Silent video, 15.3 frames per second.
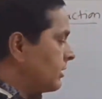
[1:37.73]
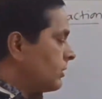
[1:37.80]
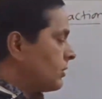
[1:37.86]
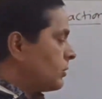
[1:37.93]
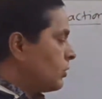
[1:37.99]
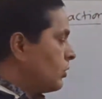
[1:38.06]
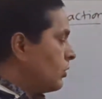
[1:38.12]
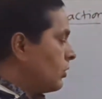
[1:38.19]

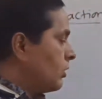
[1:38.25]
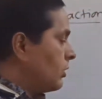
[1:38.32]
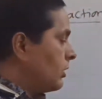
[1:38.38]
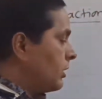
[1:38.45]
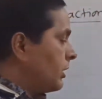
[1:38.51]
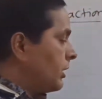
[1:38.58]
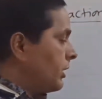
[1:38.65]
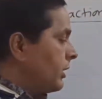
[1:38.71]

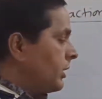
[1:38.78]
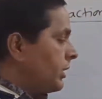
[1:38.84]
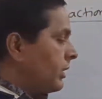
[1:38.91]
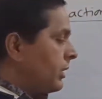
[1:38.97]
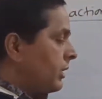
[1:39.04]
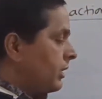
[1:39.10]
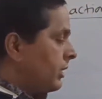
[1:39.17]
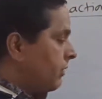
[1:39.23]
So
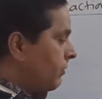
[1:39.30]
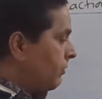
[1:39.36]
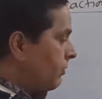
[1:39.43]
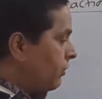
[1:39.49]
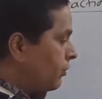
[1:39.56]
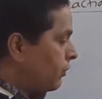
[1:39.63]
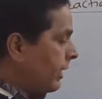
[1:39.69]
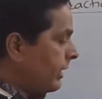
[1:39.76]

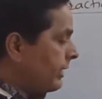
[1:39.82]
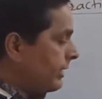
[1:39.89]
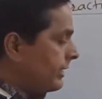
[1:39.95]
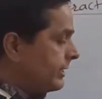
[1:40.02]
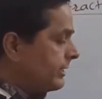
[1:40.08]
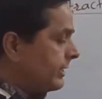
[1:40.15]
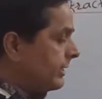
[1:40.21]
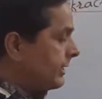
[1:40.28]
you can
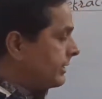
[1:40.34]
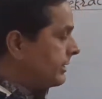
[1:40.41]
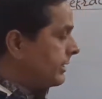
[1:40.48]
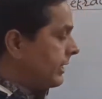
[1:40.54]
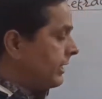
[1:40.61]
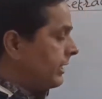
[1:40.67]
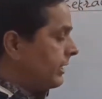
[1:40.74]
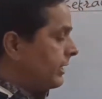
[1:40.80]
easily
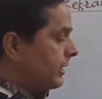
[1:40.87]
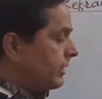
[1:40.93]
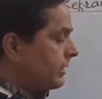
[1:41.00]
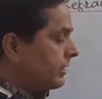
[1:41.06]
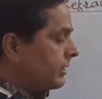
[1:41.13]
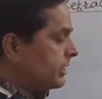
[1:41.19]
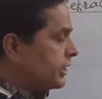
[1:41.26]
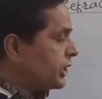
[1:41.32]
see
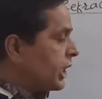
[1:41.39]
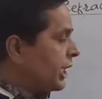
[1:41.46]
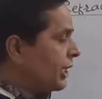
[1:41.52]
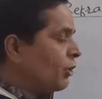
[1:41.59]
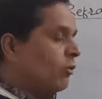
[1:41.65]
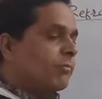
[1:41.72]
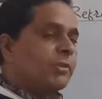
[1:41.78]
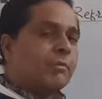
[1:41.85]
the
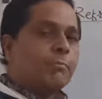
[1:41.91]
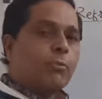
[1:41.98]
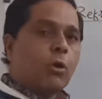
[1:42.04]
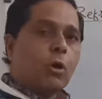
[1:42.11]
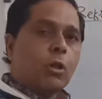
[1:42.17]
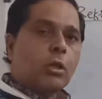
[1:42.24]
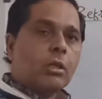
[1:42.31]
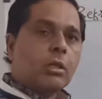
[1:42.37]
shadow of the
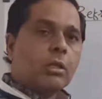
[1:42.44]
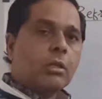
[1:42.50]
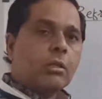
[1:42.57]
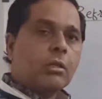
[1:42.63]
ball.